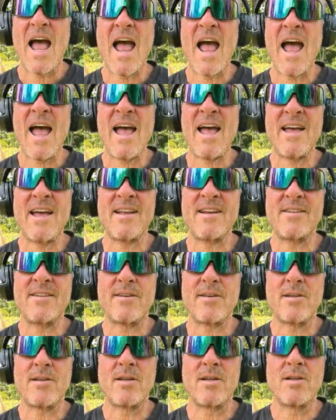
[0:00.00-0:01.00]

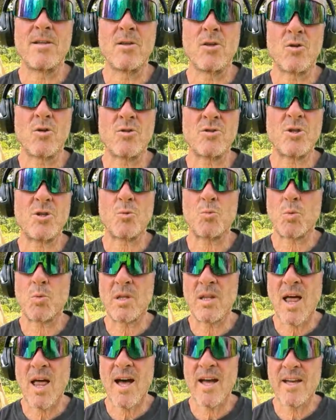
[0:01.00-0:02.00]
and learn to
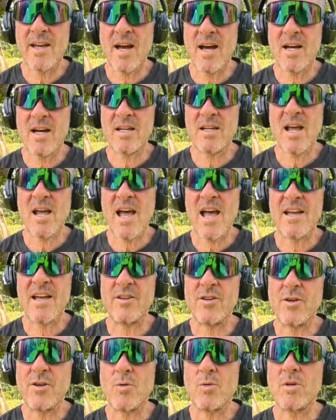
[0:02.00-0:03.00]
rely on
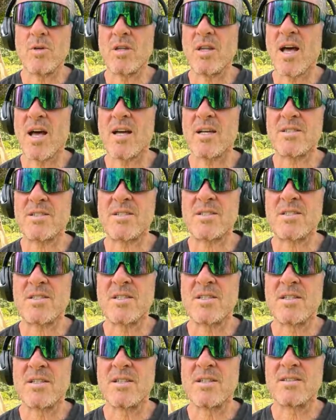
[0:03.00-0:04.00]
and
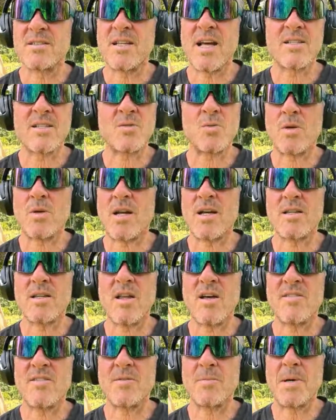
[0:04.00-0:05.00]
utilize. That's what I
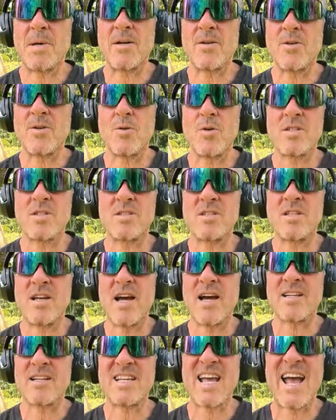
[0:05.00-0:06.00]
love about
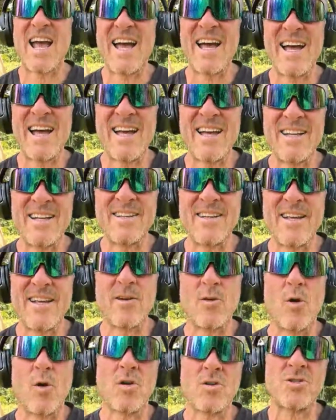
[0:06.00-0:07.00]
USDX. And
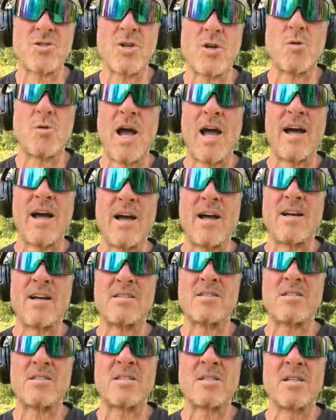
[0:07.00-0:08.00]
it also
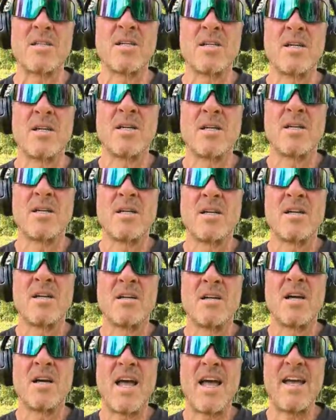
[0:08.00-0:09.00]
has
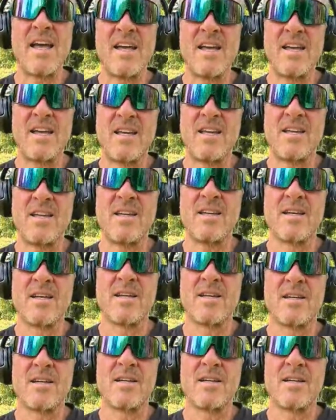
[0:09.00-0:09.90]
a,